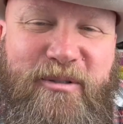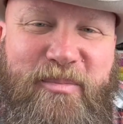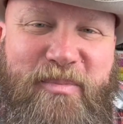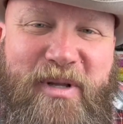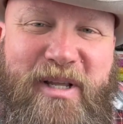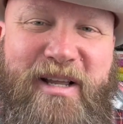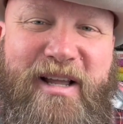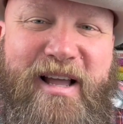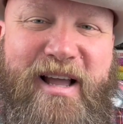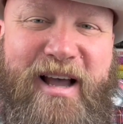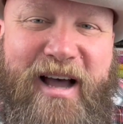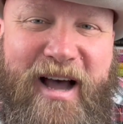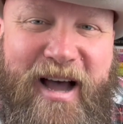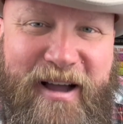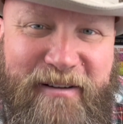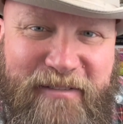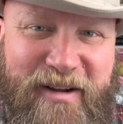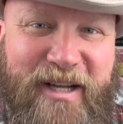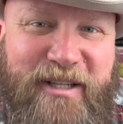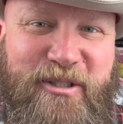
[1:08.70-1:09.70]
to me,
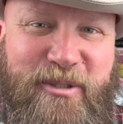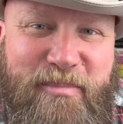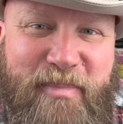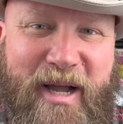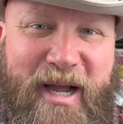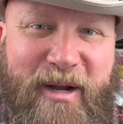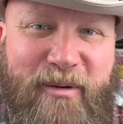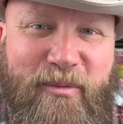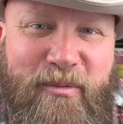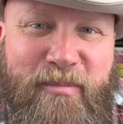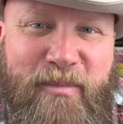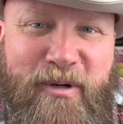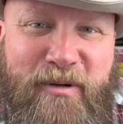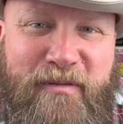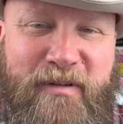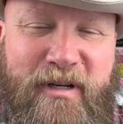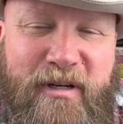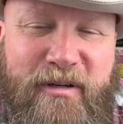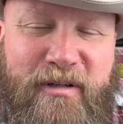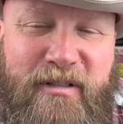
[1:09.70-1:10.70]
I've got your back when
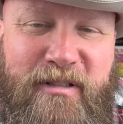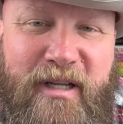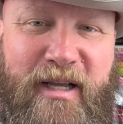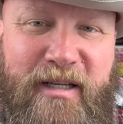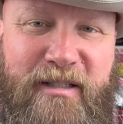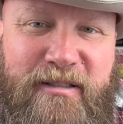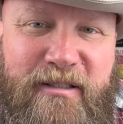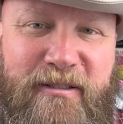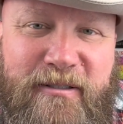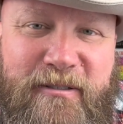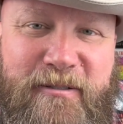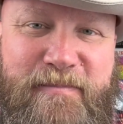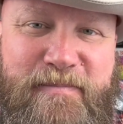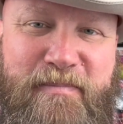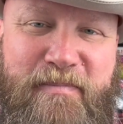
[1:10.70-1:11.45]
moving here to Texas.